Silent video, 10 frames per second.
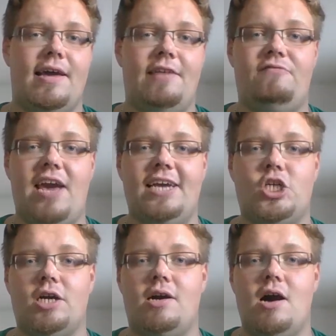
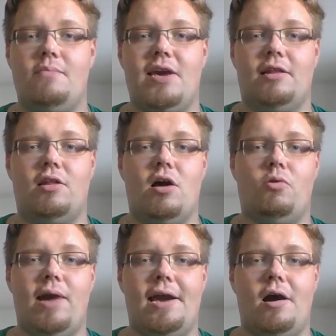invasion coming a
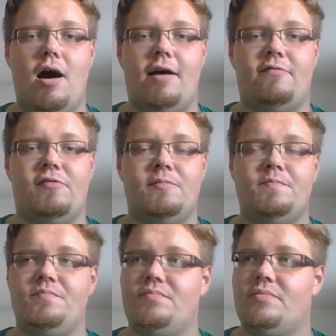long way off.
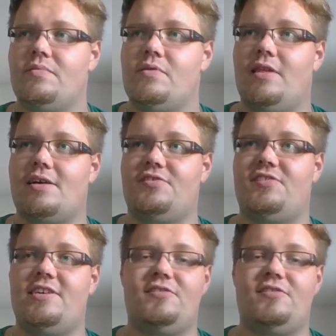They'll see